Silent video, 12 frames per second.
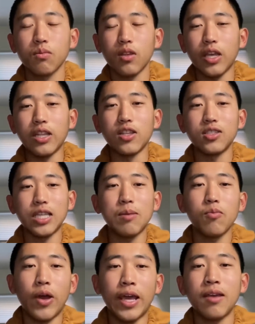In the same
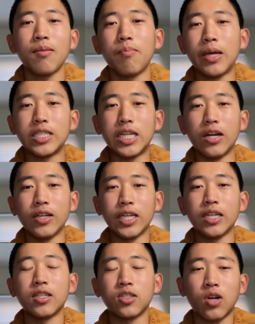way, Ben
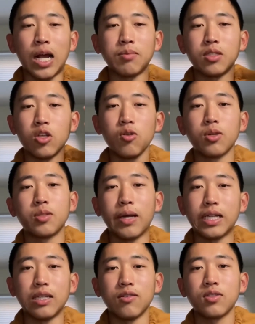Shelley describes 2
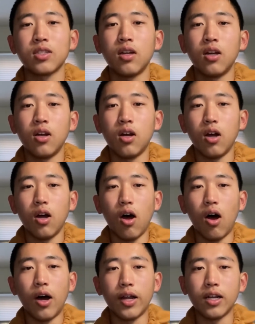perspectives
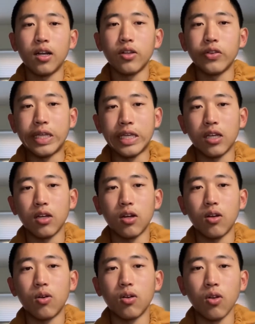on
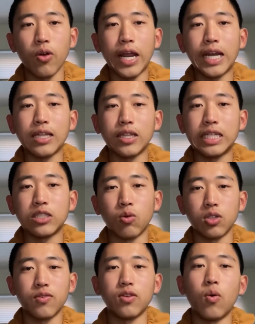locating the
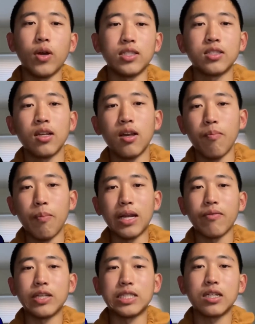source of noise.
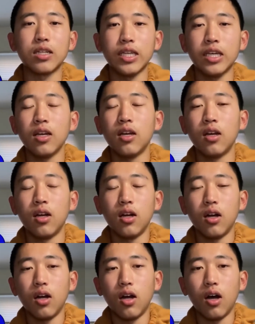Metaphysically,
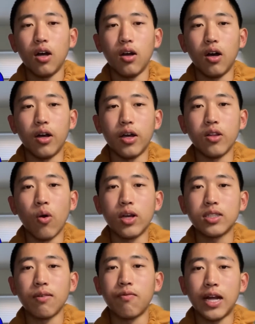
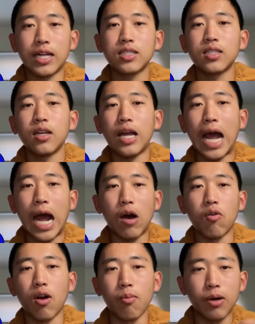noise affects how
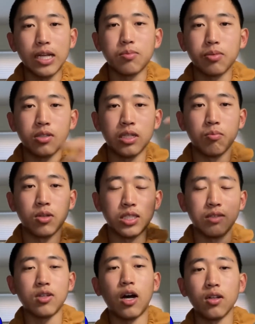our brain
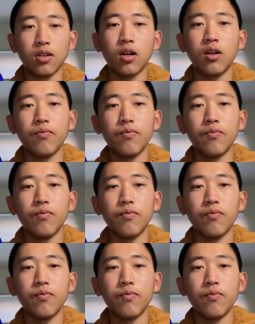perceives color,